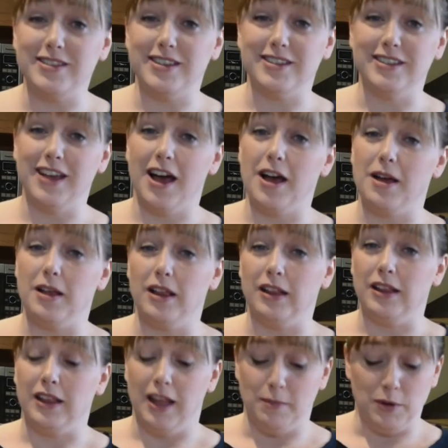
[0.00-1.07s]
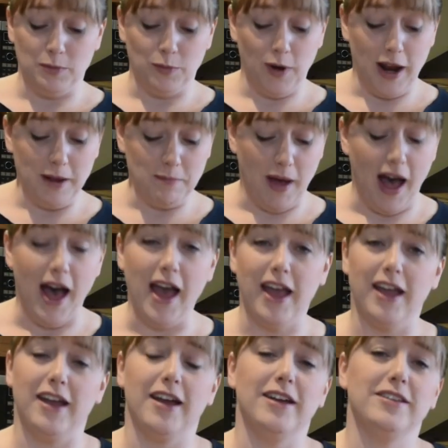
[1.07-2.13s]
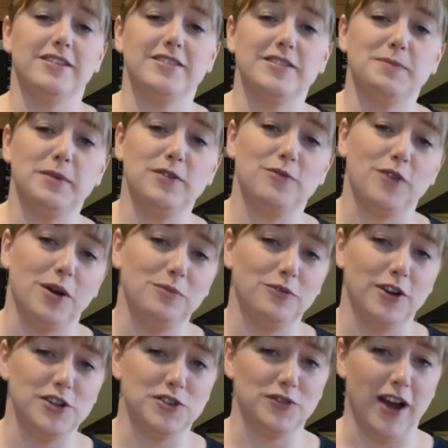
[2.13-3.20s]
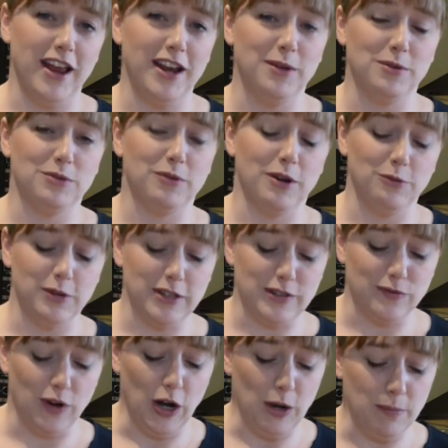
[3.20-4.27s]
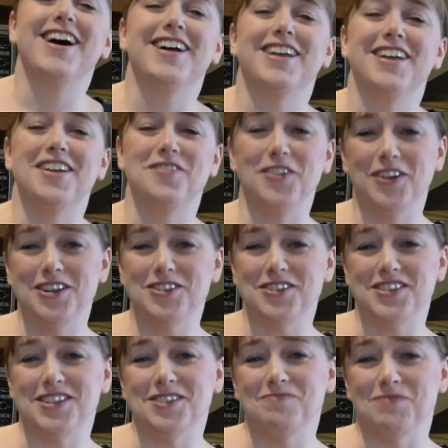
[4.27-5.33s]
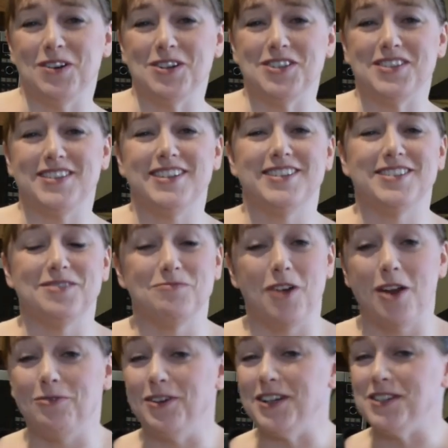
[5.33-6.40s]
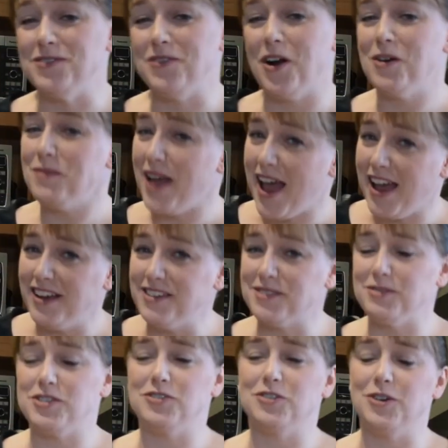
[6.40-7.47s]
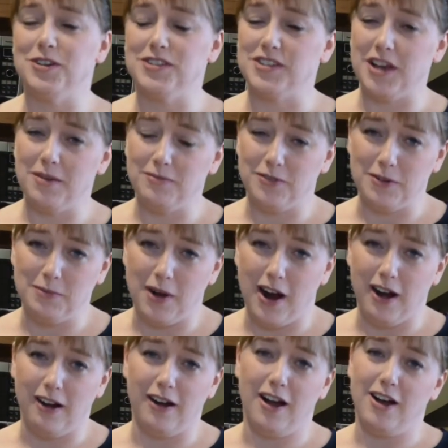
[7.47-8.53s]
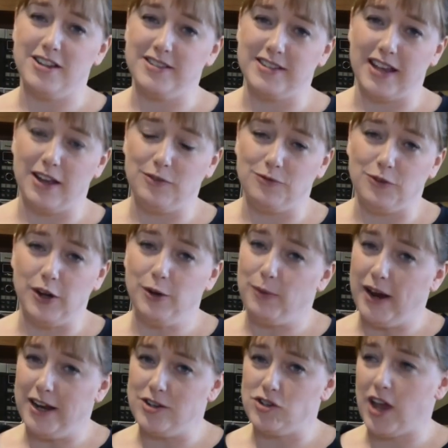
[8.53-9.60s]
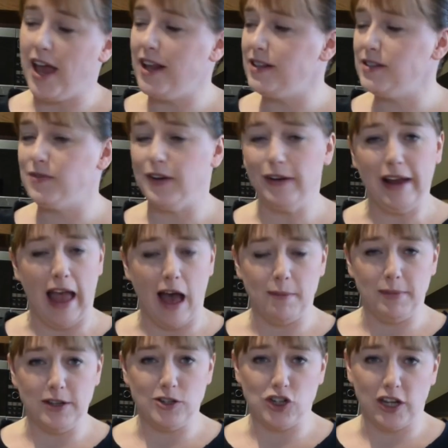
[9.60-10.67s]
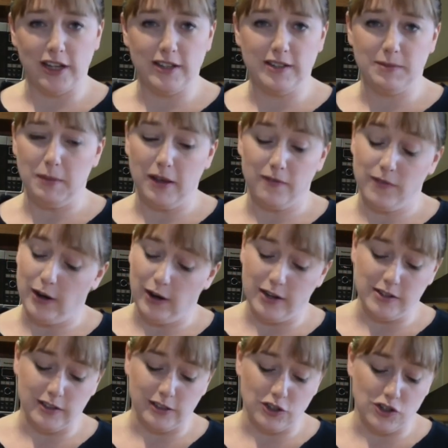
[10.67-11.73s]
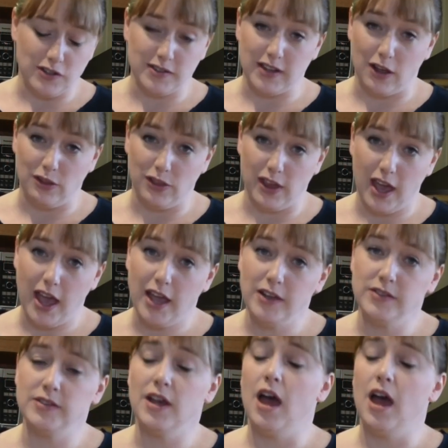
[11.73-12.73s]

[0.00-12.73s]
is lemon meringue pie, and this has been Farm Fresh Friday with Rodriguez Farm. If you're interested in purchasing some Rodriguez Farm eggs, which of course come from our on-site free-range hens, very happy chickens, make very delicious, healthy eggs,